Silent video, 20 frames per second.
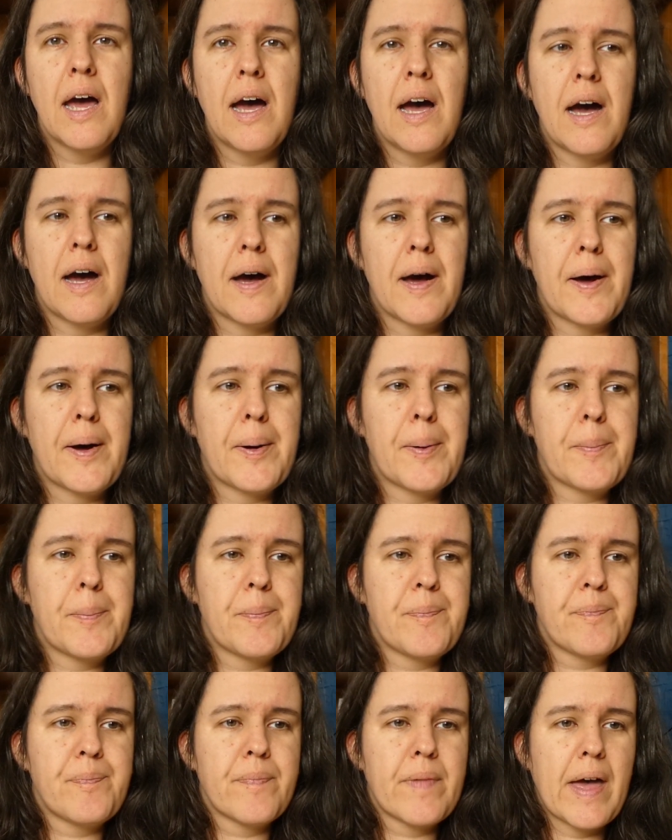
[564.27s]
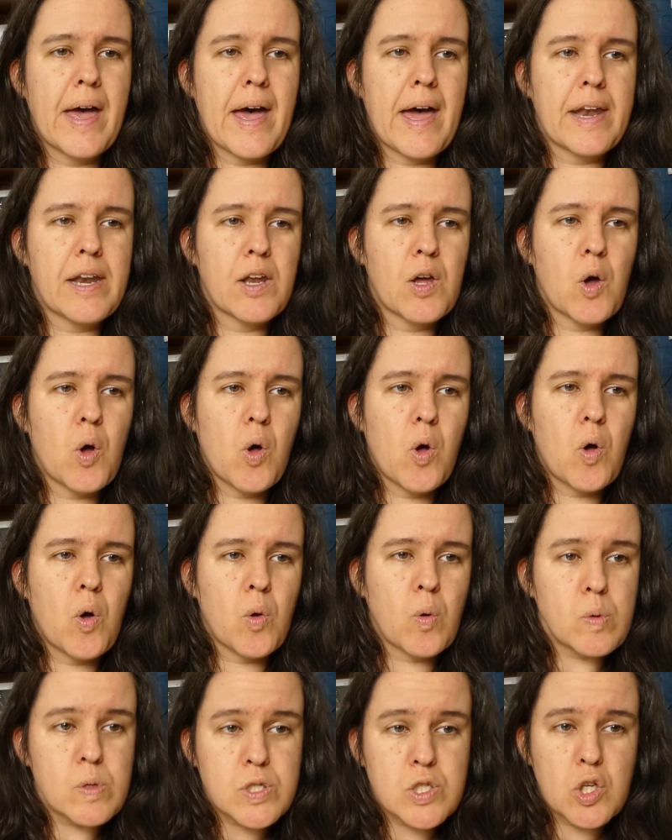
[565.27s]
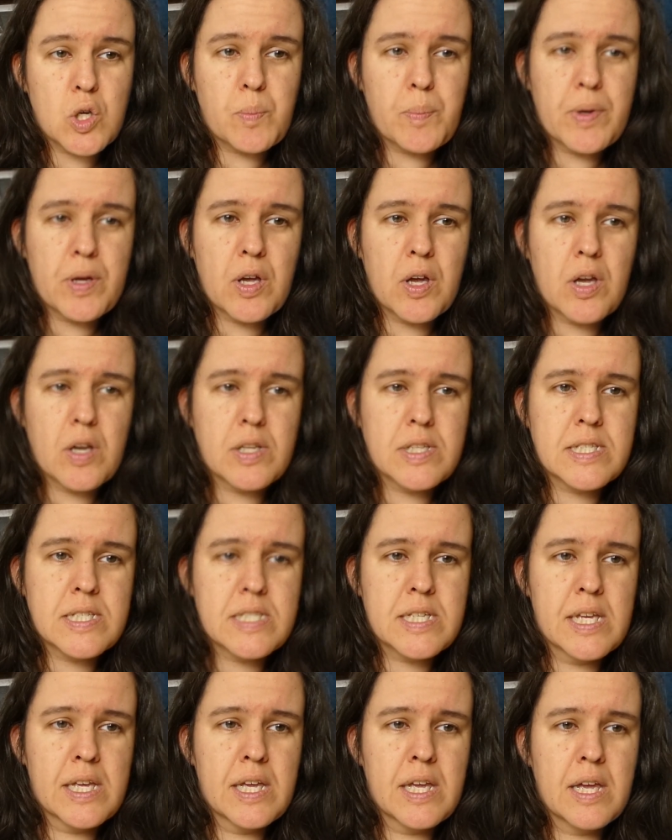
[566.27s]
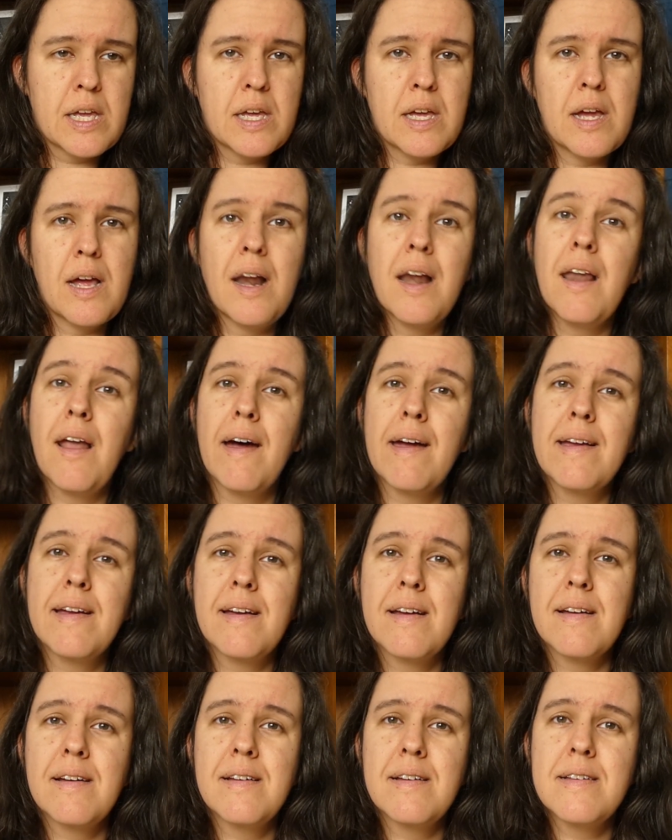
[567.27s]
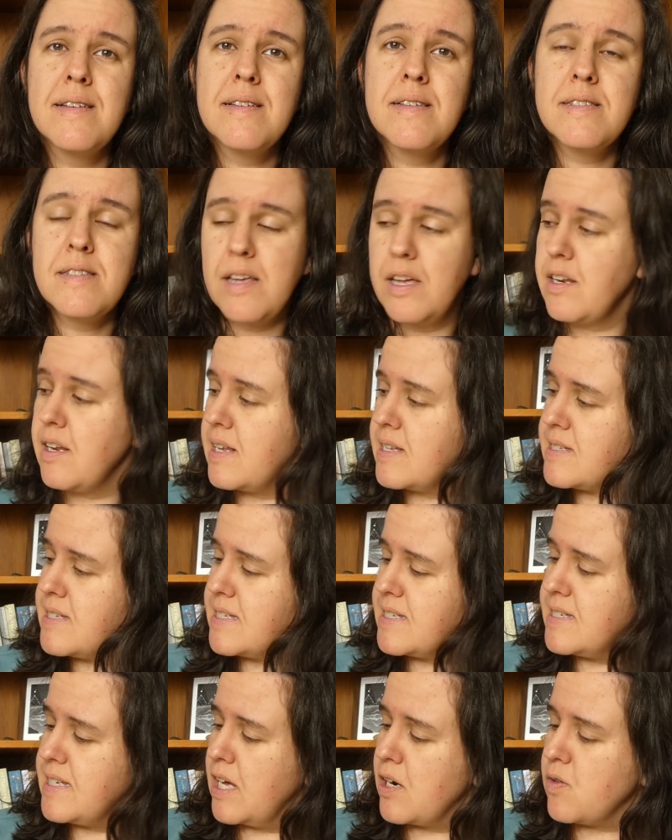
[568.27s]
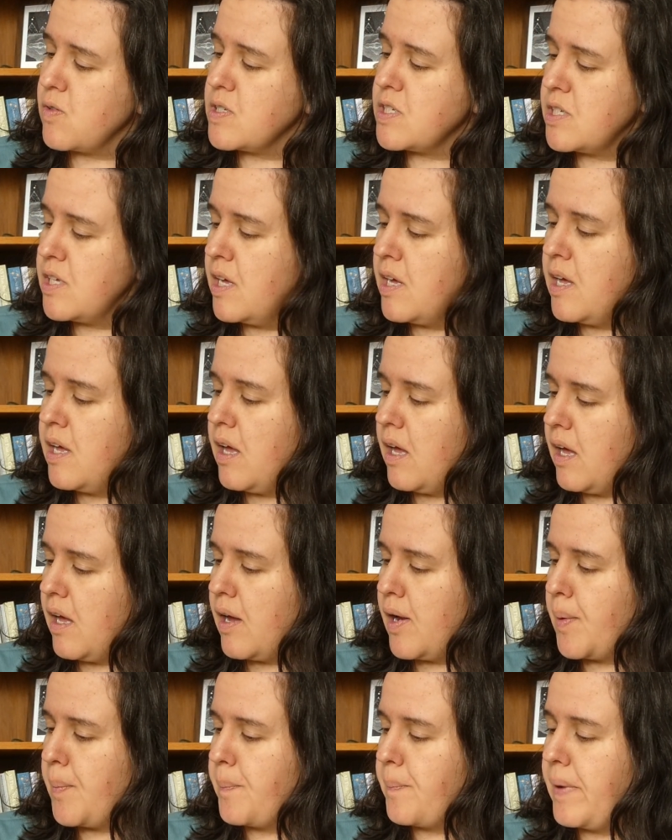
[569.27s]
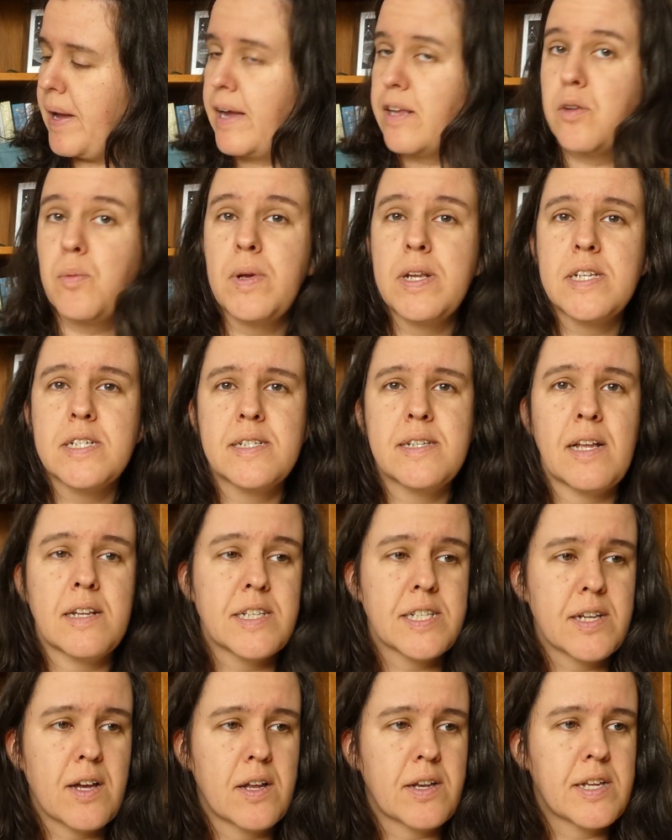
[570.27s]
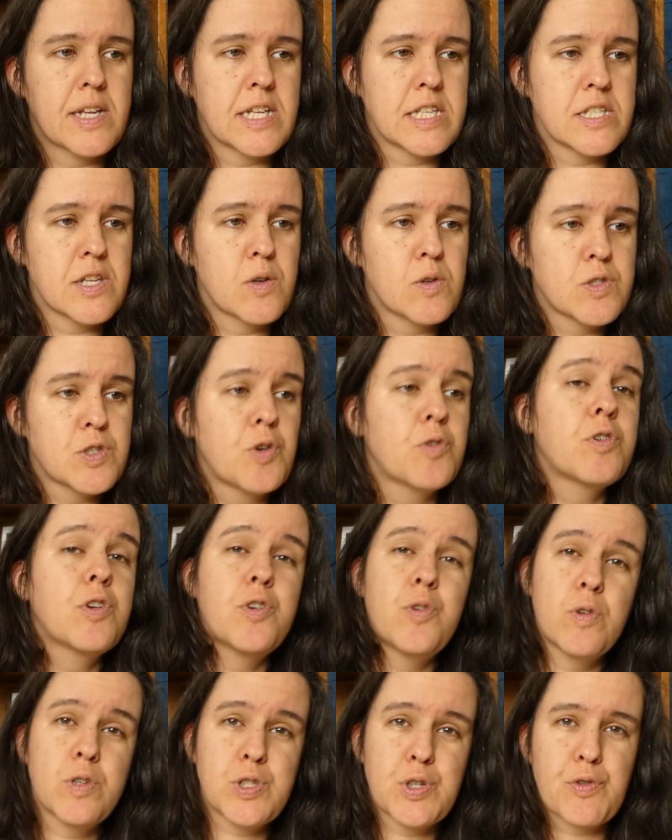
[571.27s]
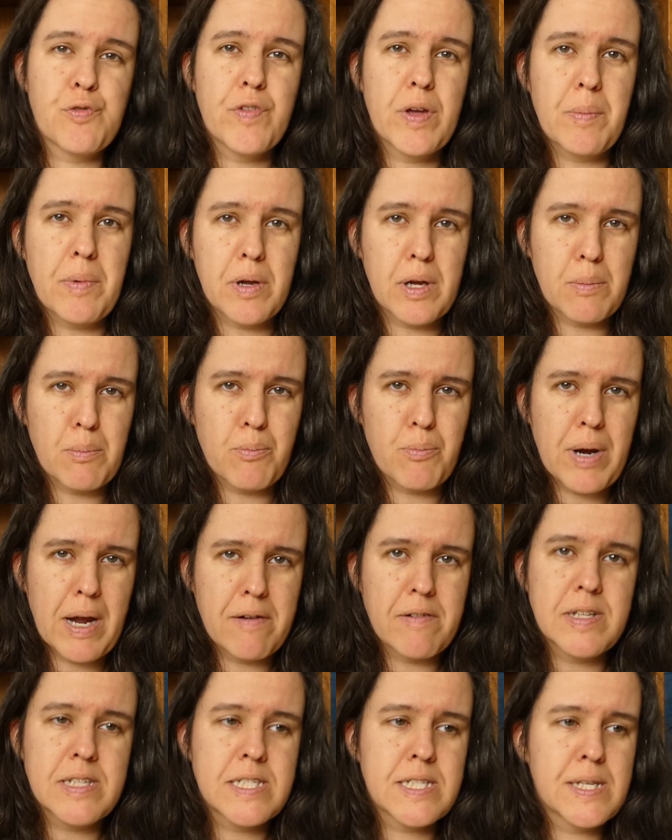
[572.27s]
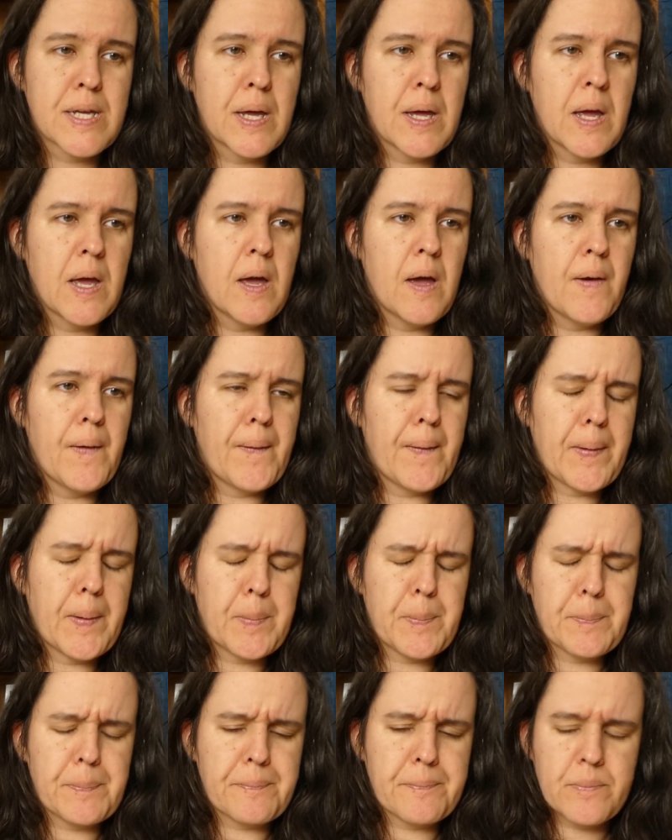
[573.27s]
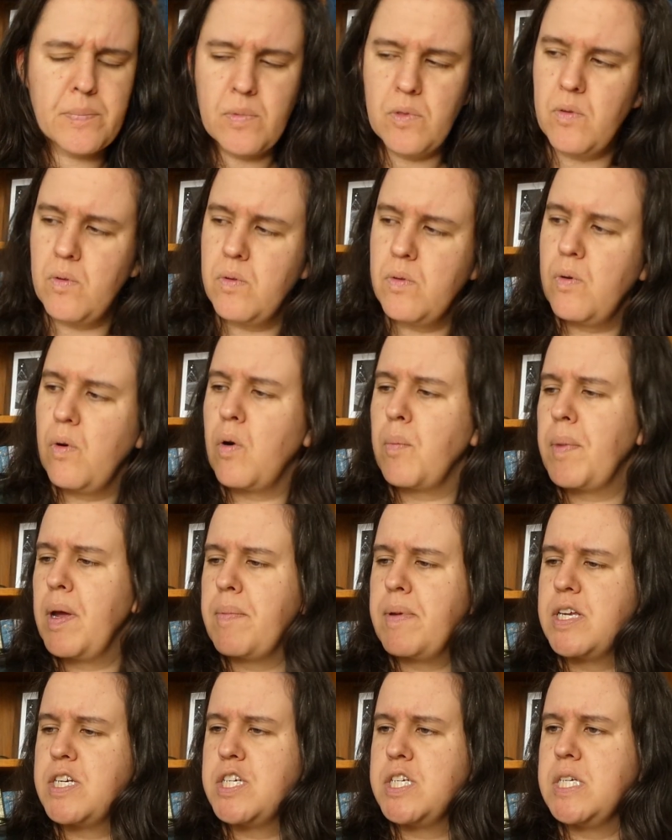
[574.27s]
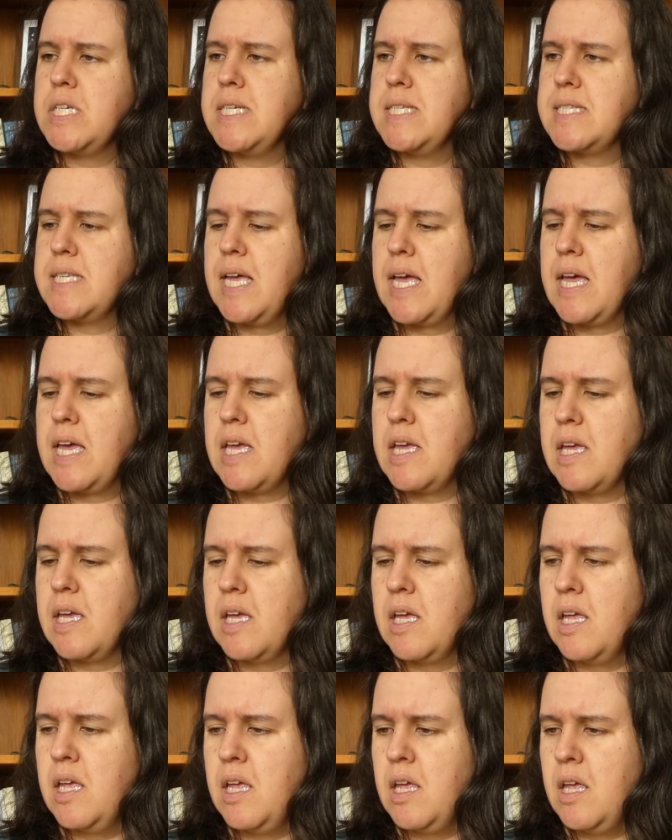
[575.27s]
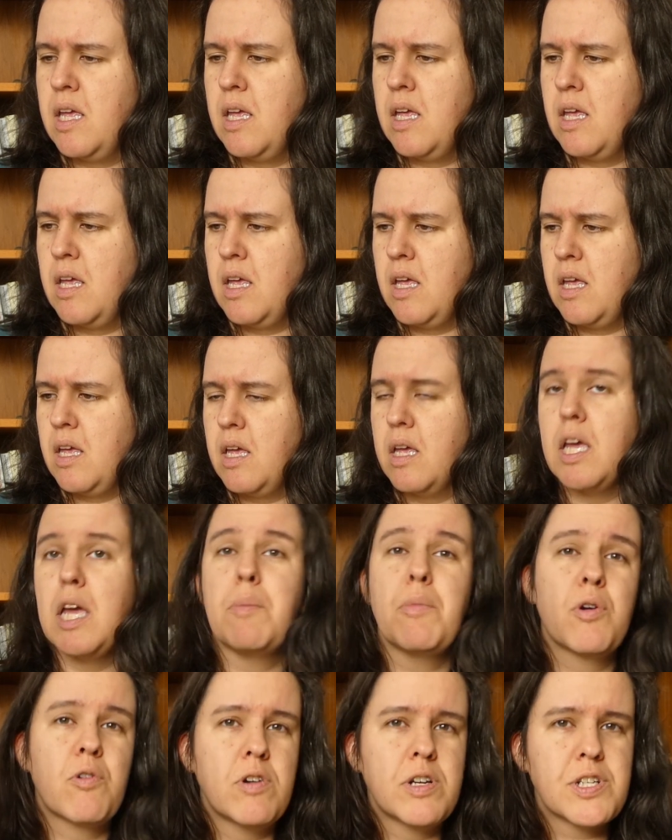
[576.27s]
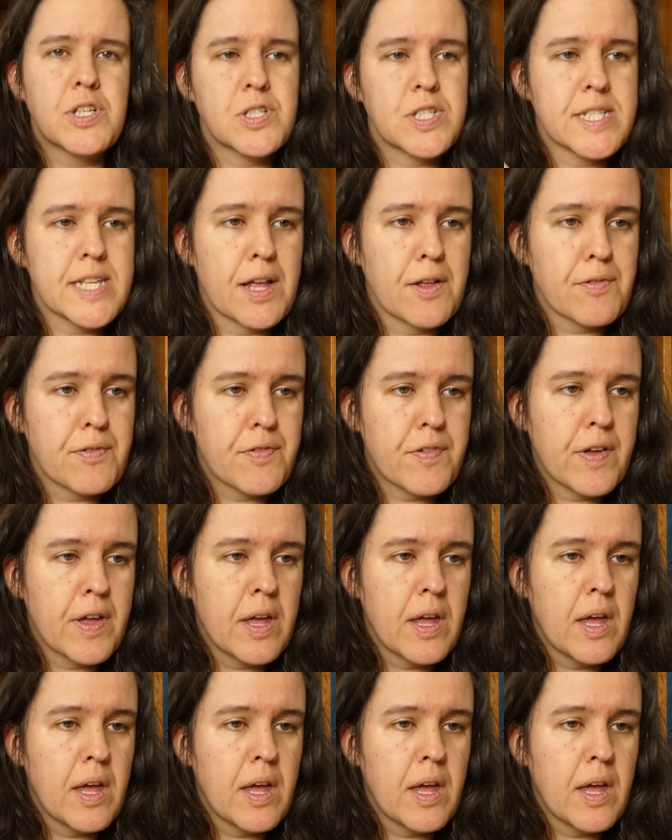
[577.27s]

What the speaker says: and also because, like Sandra Cisneros, Edwidge Danticat is also the daughter of immigrant parents, or maybe she's a immigrant herself.